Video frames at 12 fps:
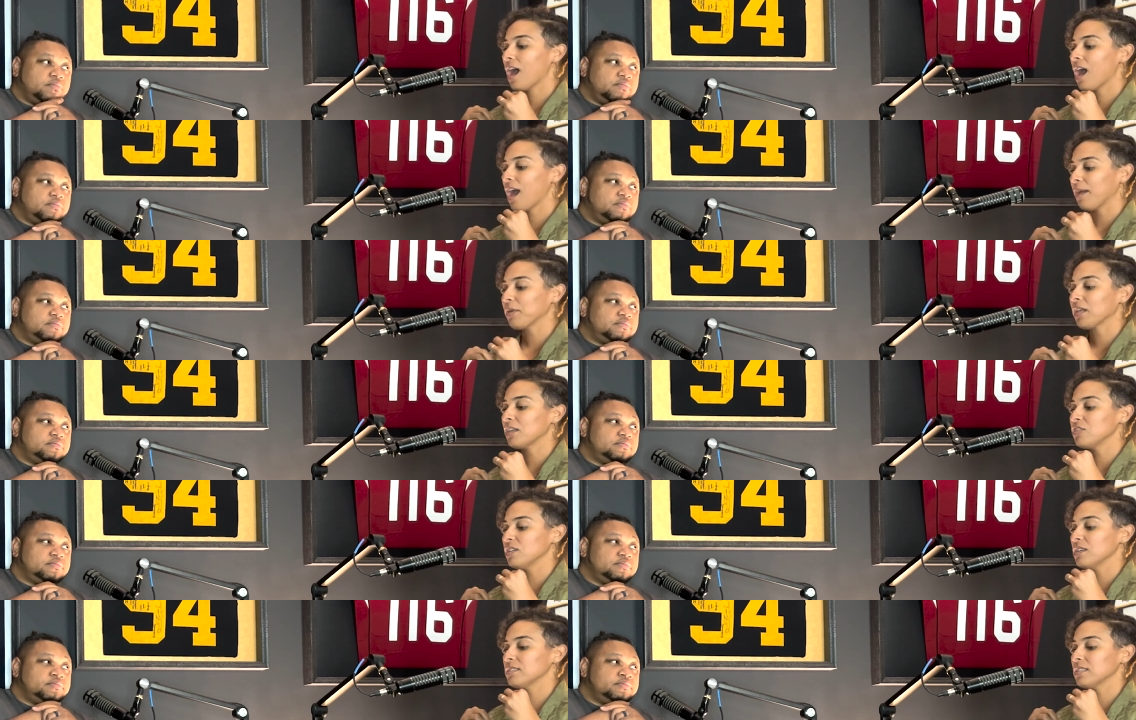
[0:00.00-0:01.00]
Speaker 1: I'm gonna
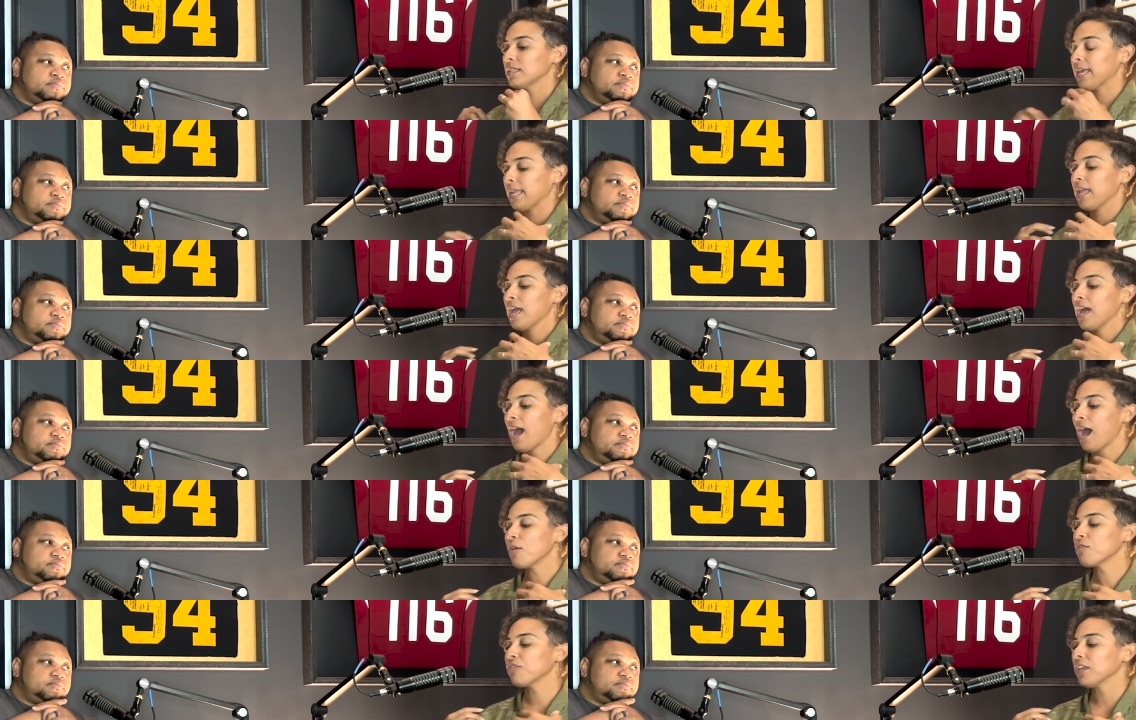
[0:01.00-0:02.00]
just like
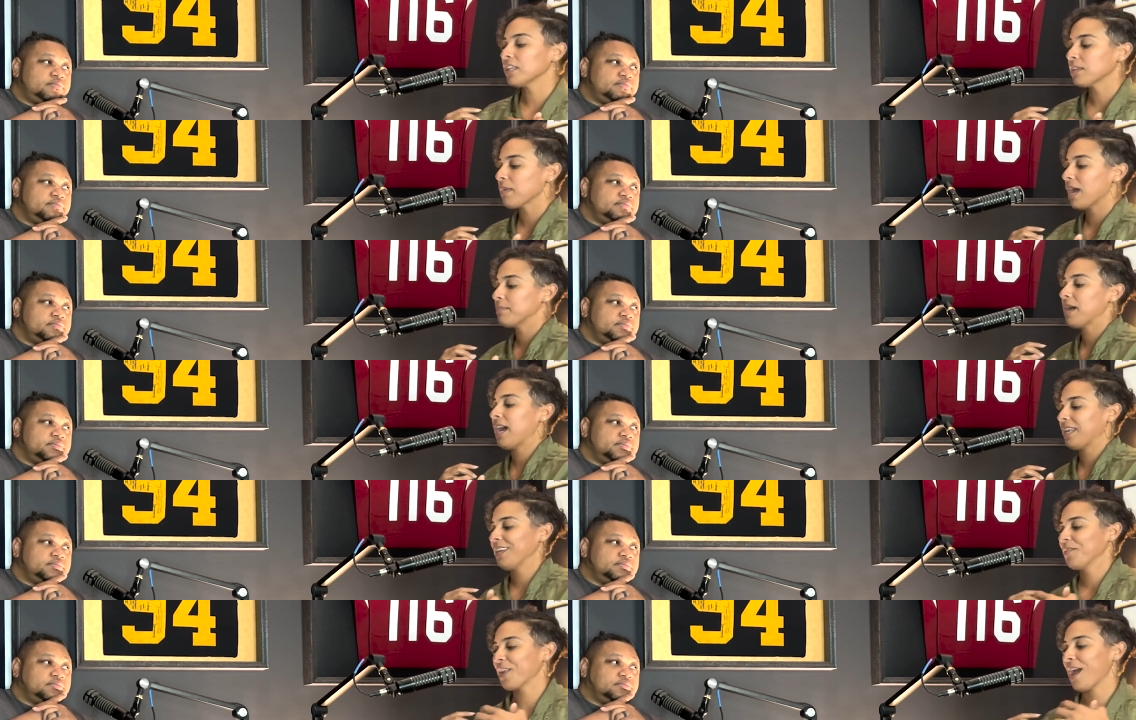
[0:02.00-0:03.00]
I'll feel in my
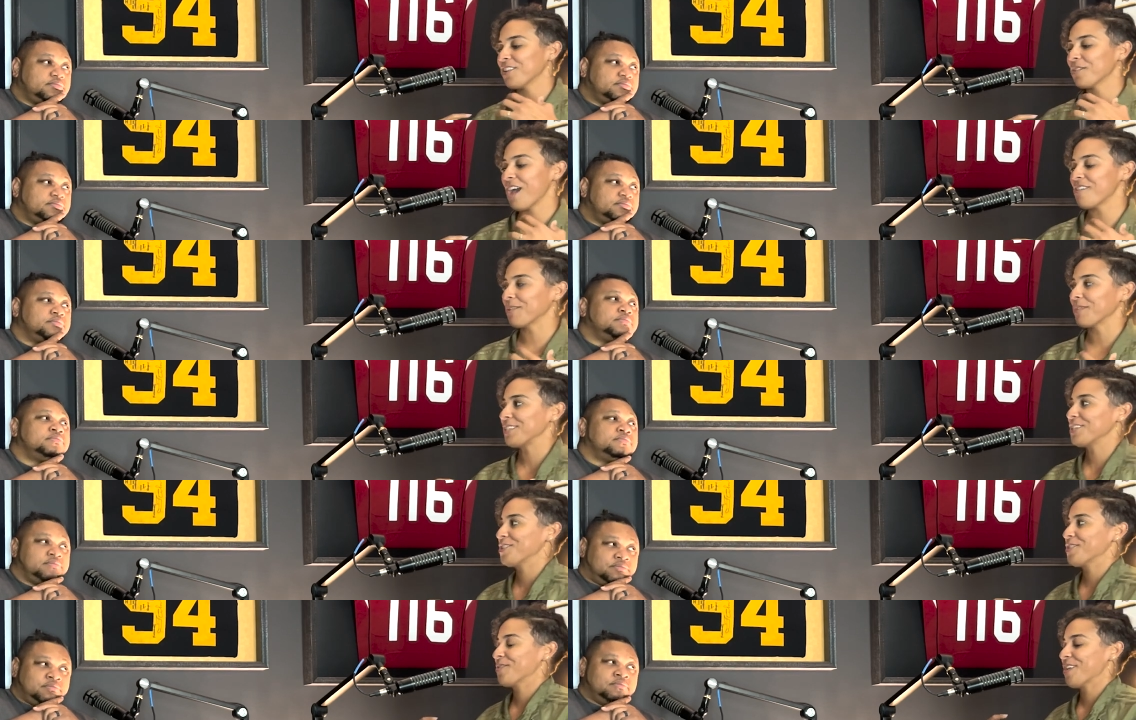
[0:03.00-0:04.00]
body when I don't have something to
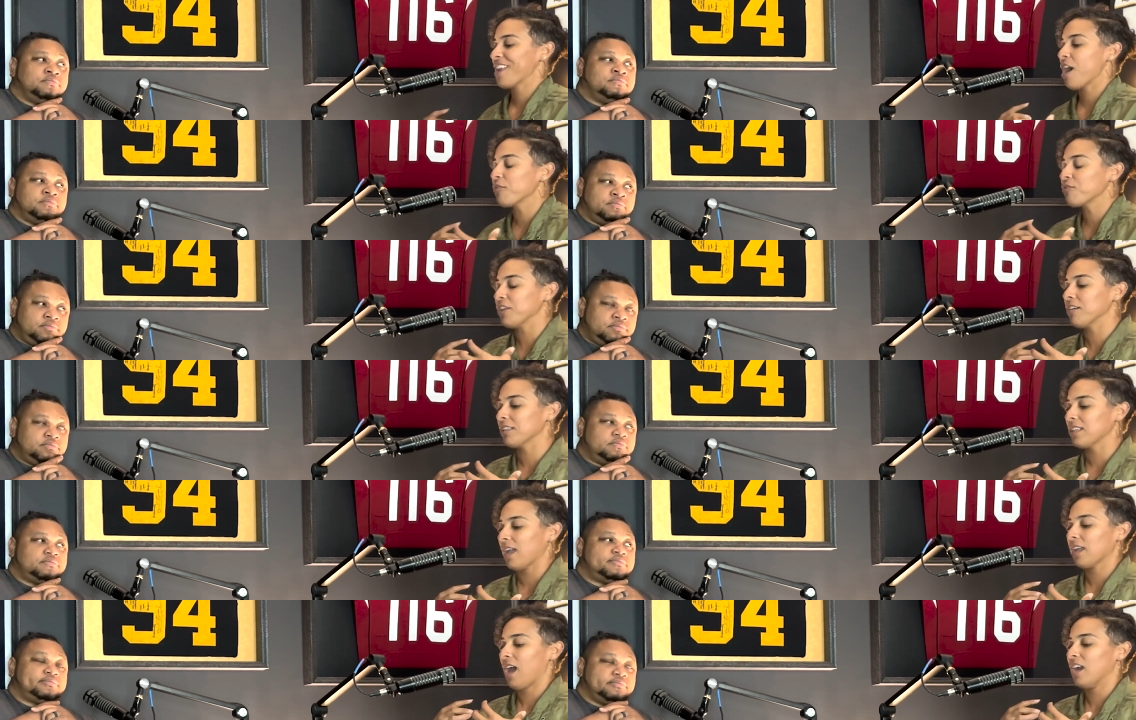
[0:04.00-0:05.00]
do, mm-hmm. and I'll mm-hmm. feel the
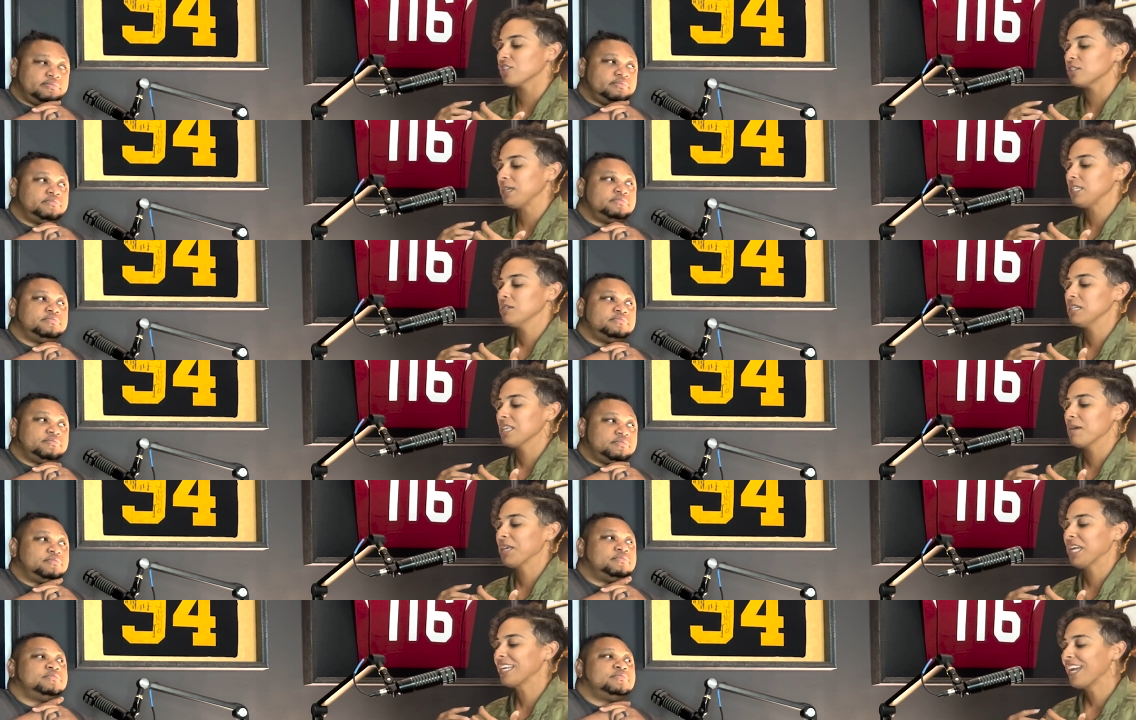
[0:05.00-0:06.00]
like I should be doing something,